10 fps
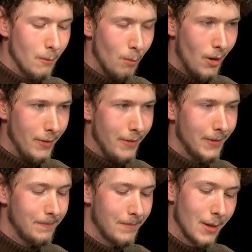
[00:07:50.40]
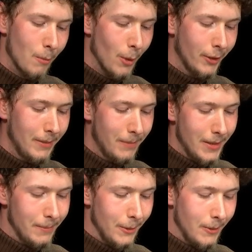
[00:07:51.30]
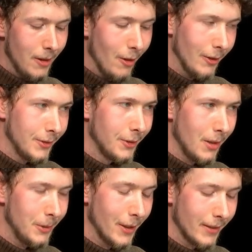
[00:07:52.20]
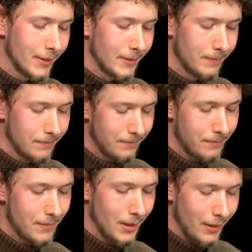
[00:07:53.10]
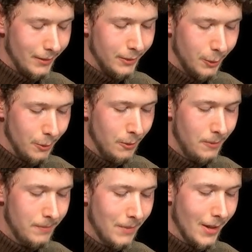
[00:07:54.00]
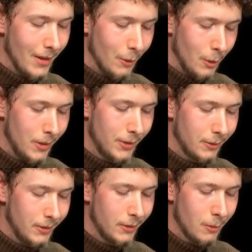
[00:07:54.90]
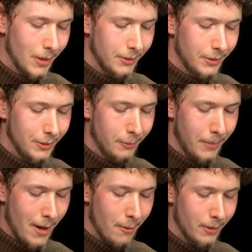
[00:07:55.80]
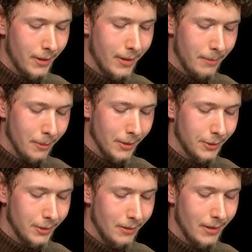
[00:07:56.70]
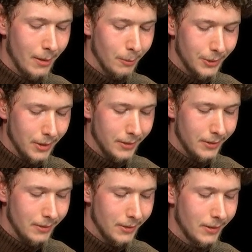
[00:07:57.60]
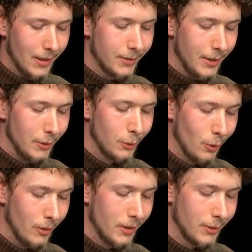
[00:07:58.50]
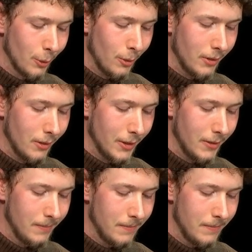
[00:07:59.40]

One, working people are its subject. And two, it always treats questions of power and oppression and resistance as they are joined historically.